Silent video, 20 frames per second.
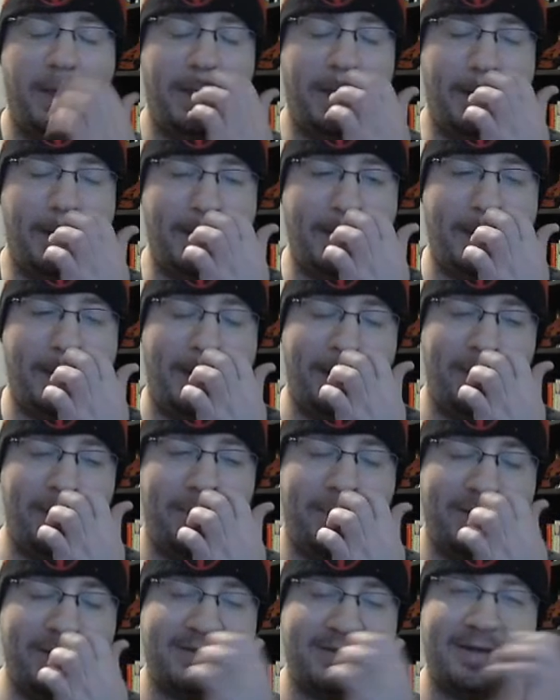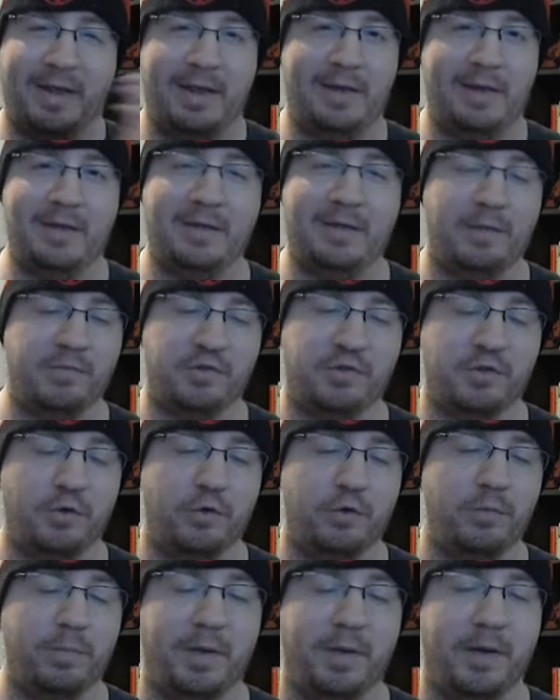again, I don't think it's going to end anytime
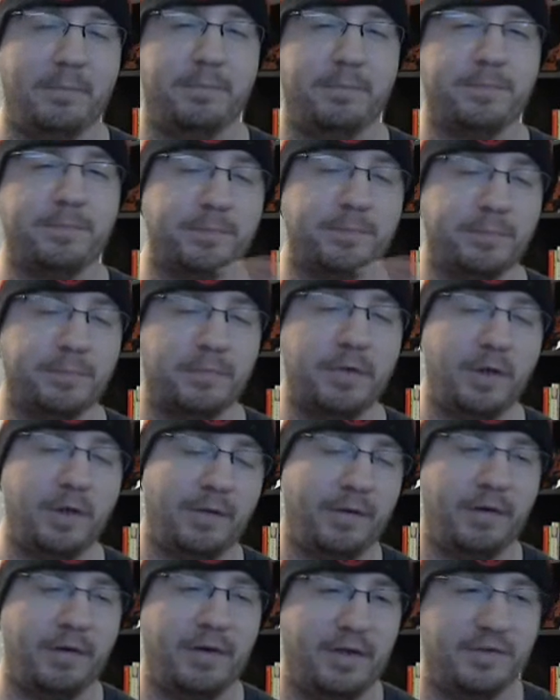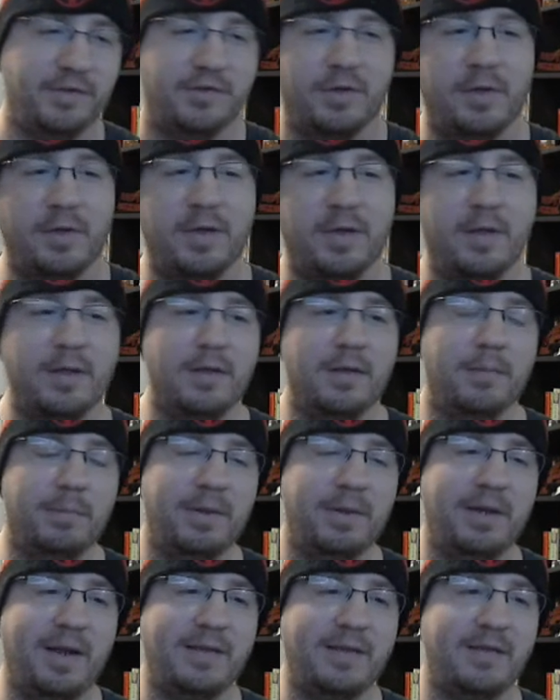soon, but there it is.
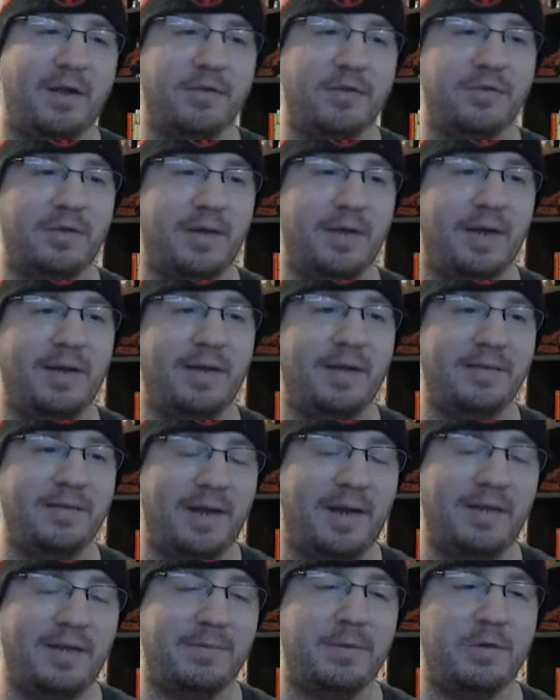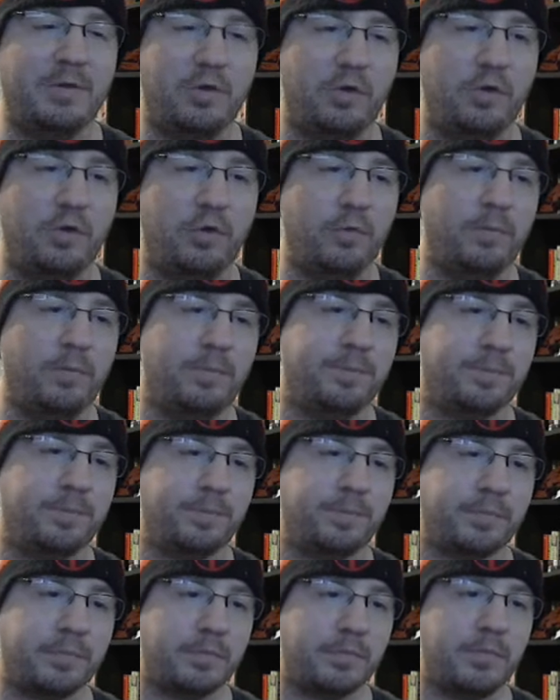But it's also a nice enticement to do
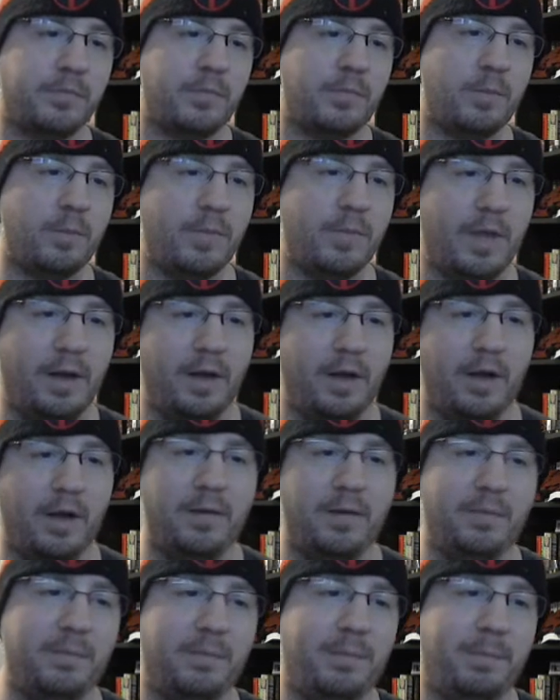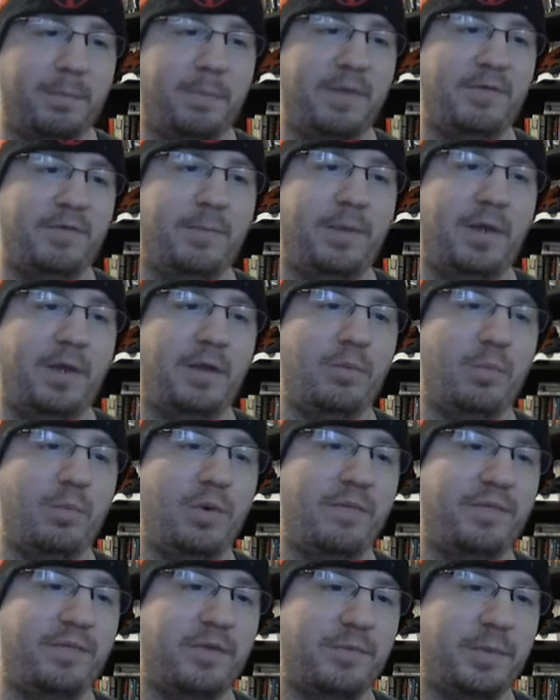PvP
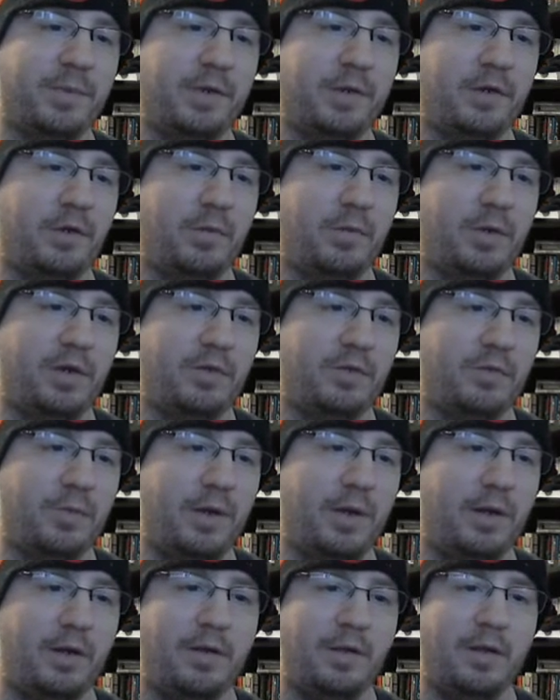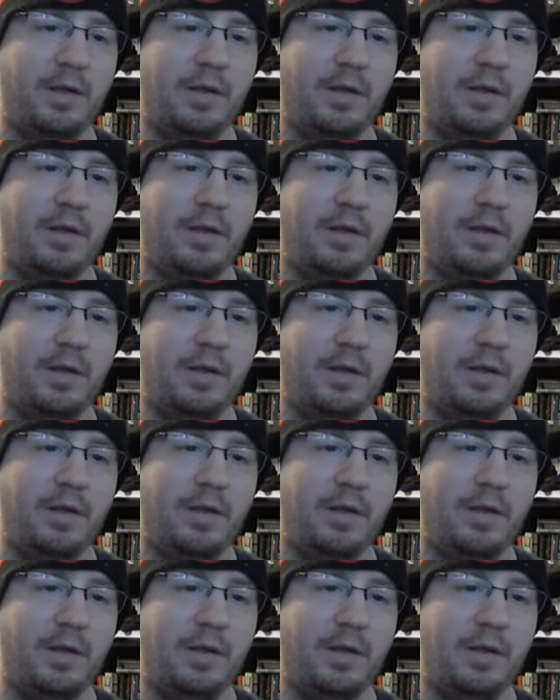with this particular one as well.